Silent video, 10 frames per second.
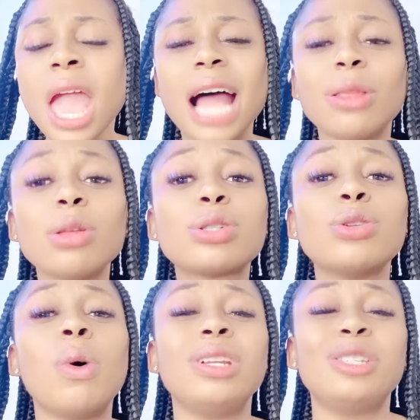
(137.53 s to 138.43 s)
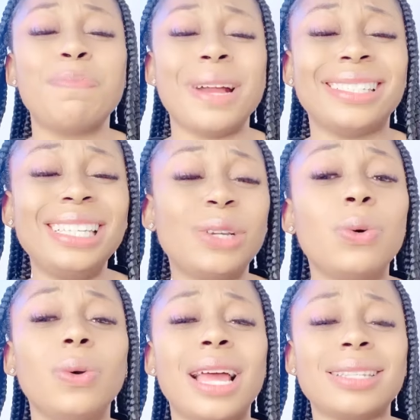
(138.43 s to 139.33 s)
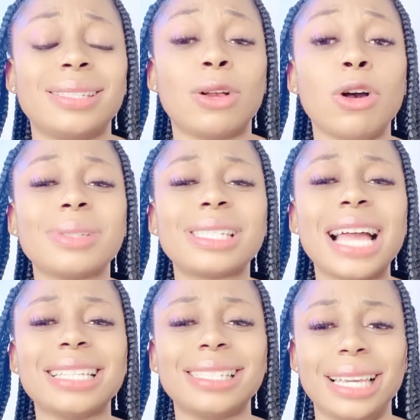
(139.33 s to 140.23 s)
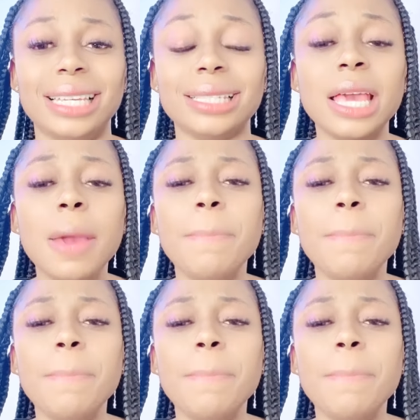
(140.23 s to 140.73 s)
I don't know what this particular circumstance is.